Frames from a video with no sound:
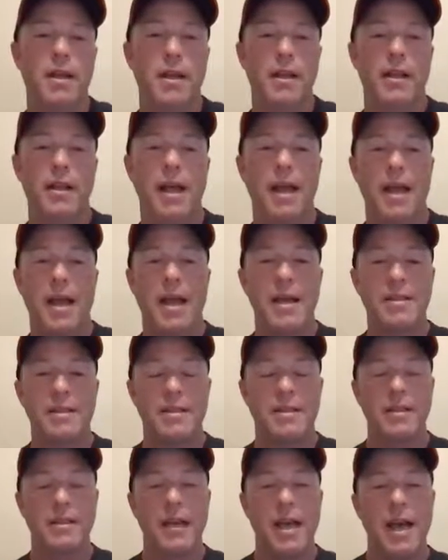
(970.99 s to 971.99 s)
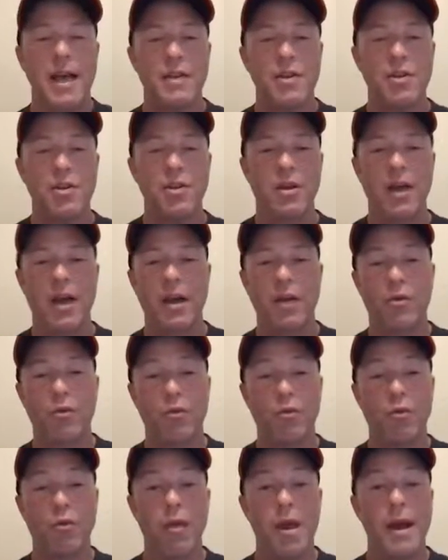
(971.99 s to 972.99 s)
A lot of guys last year got
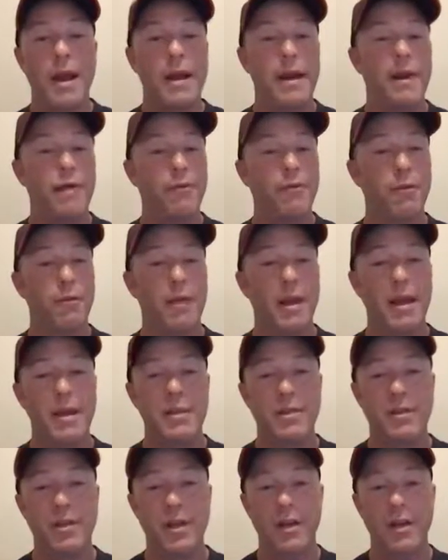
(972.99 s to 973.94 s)
great information,